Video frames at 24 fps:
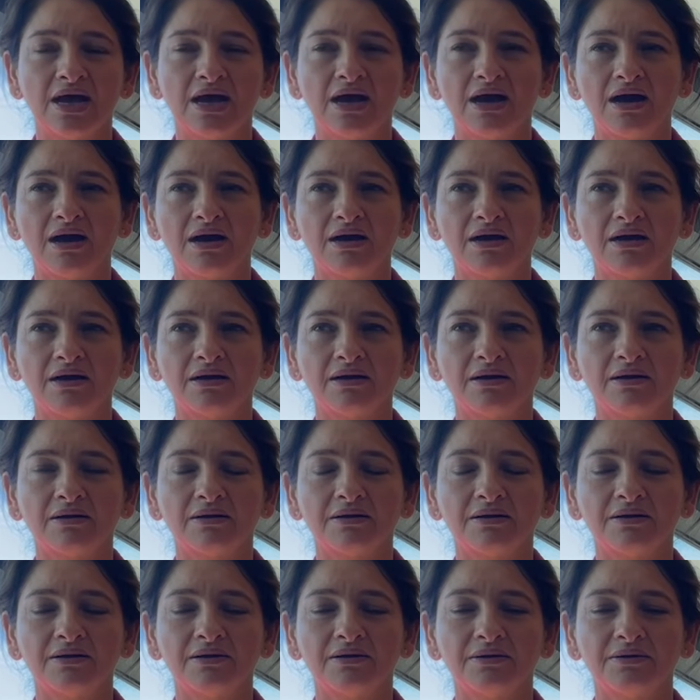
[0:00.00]

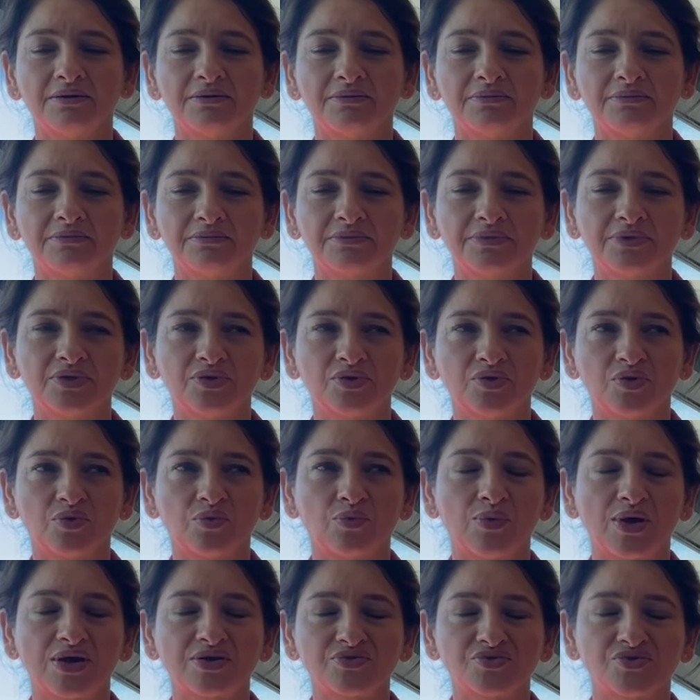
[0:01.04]

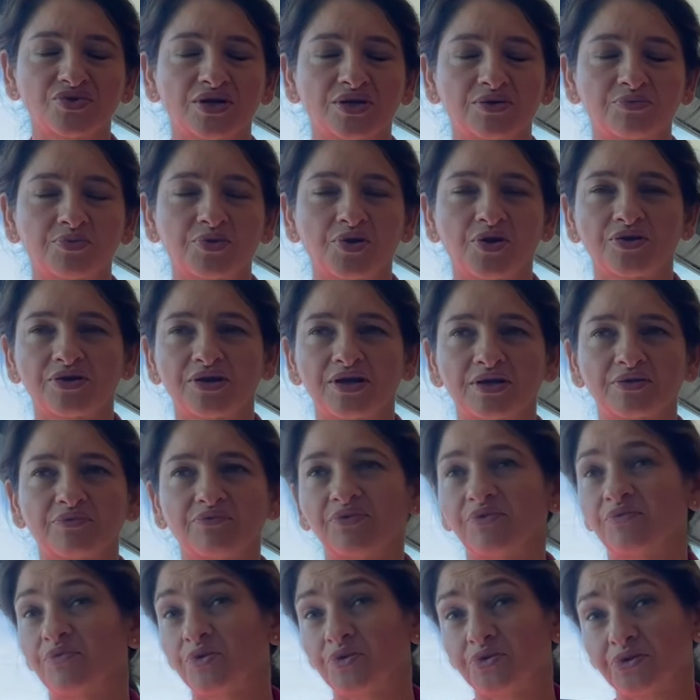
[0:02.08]
one drug product.
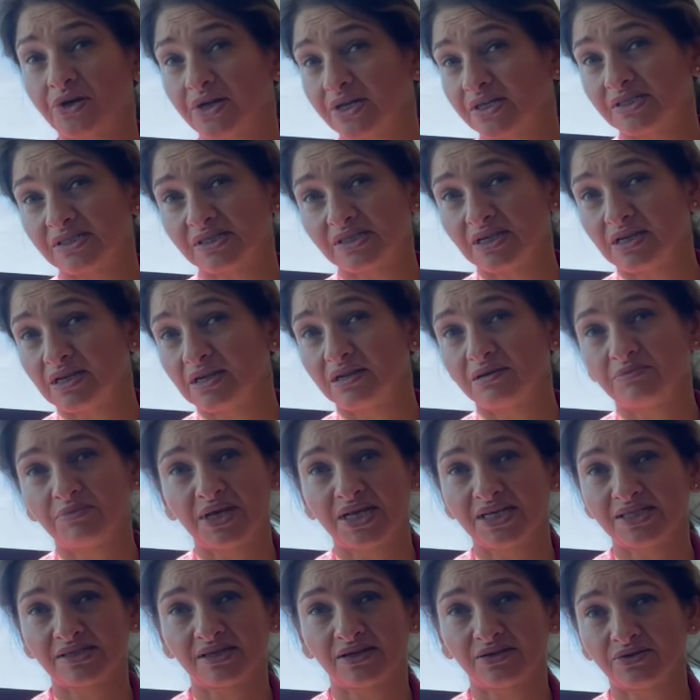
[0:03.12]
We've already seen
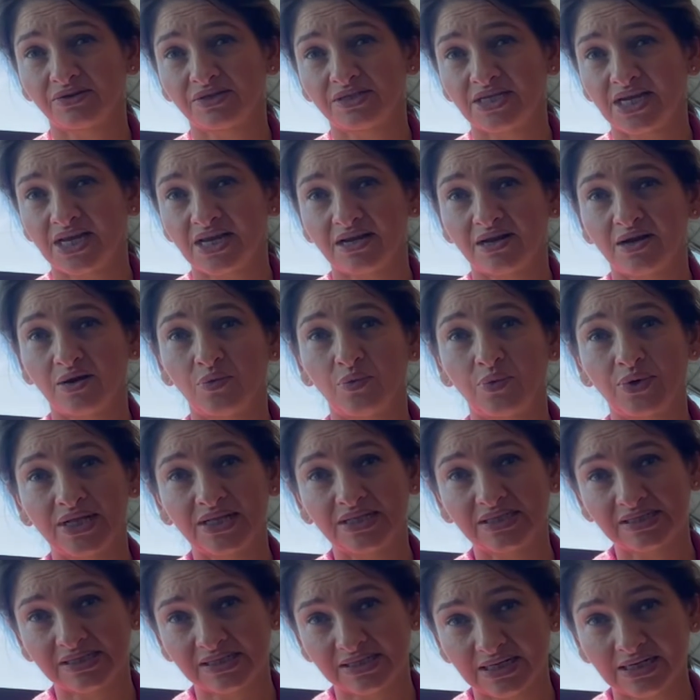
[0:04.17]
amazing data
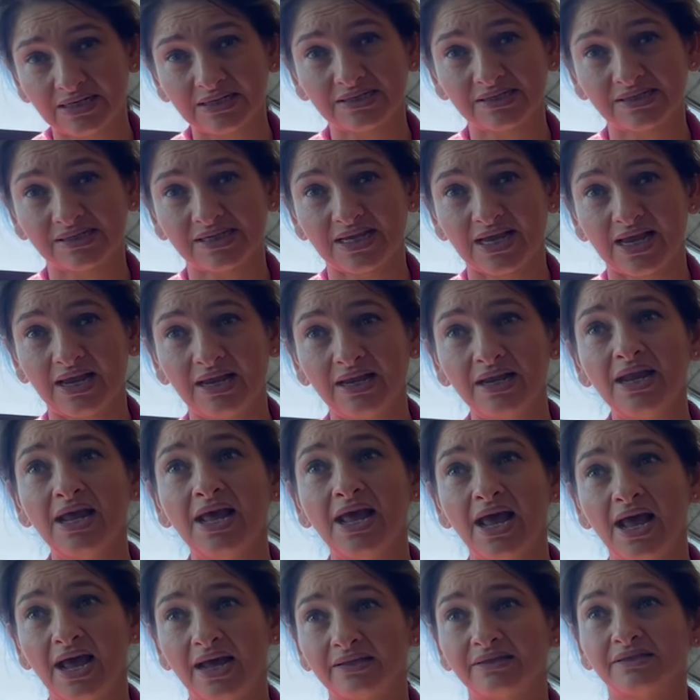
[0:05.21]
with siltacell.
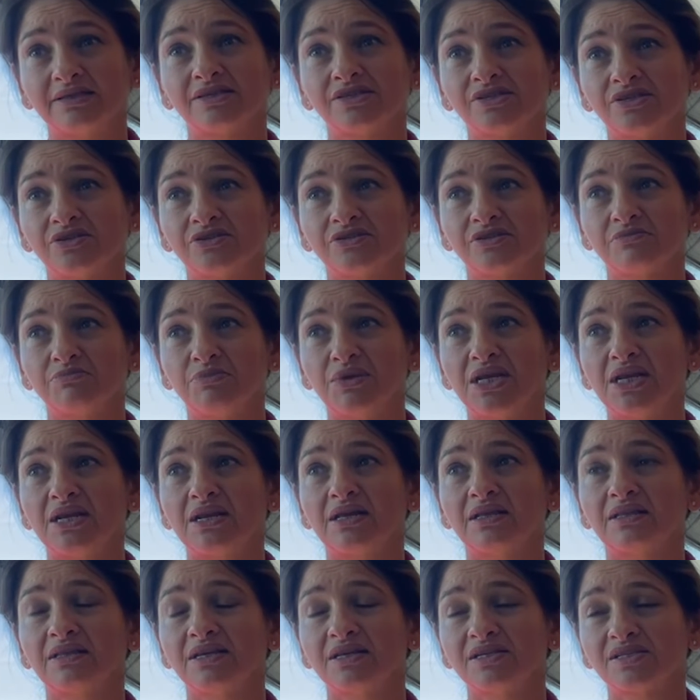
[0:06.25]
At this year's
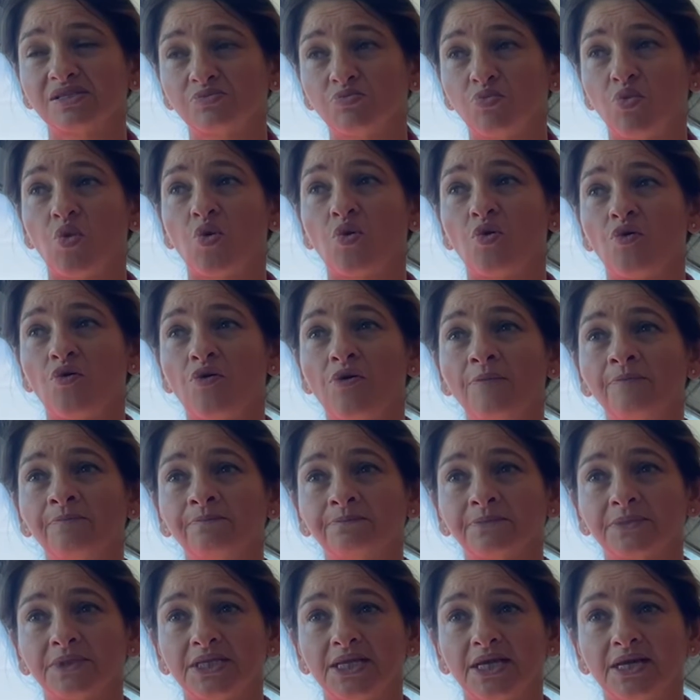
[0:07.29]
meeting, there's more
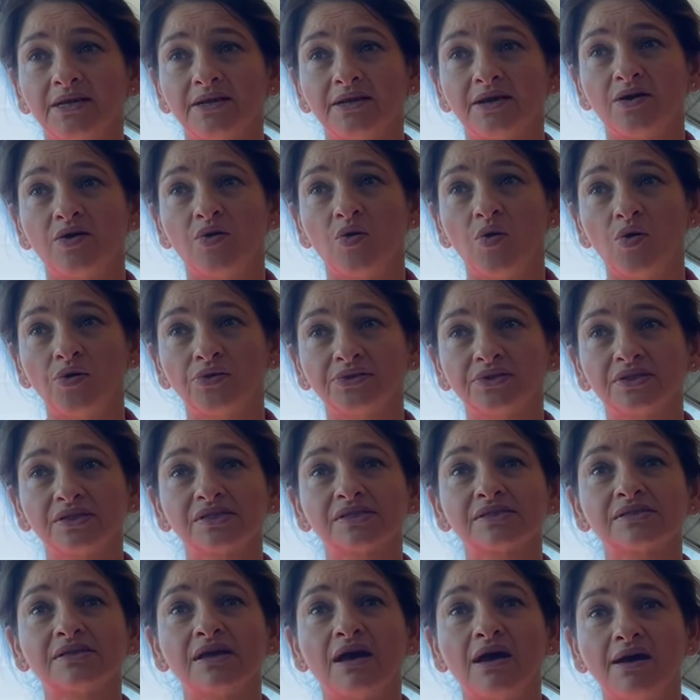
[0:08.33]
data on the
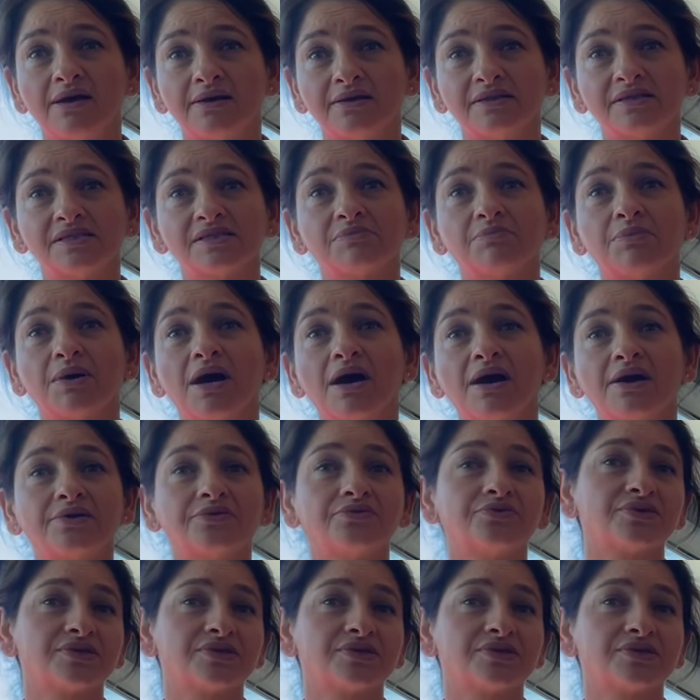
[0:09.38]
science behind